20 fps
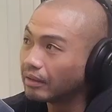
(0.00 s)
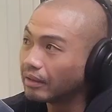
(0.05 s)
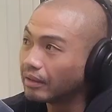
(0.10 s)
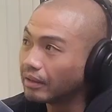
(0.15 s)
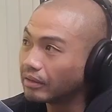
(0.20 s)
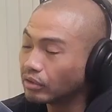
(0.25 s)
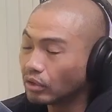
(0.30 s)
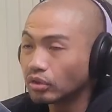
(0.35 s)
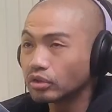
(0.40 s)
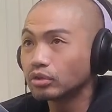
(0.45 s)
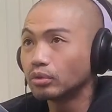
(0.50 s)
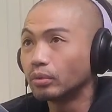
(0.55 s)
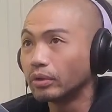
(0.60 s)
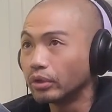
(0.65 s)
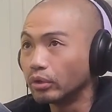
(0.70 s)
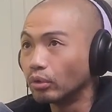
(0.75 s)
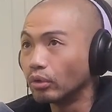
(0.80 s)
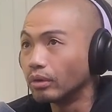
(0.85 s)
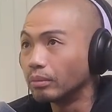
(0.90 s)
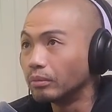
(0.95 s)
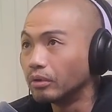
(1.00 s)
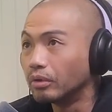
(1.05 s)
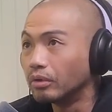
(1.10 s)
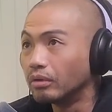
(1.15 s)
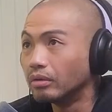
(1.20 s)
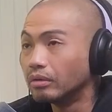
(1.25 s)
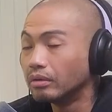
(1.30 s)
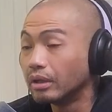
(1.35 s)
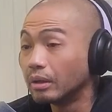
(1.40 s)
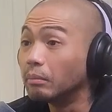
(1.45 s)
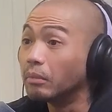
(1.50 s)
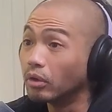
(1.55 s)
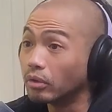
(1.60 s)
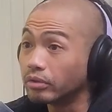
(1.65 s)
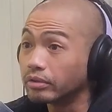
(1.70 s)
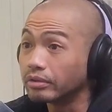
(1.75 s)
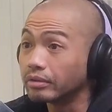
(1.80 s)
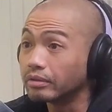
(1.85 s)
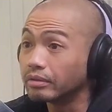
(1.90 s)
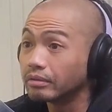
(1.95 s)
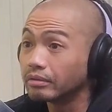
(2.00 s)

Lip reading: it's also a normal emotion,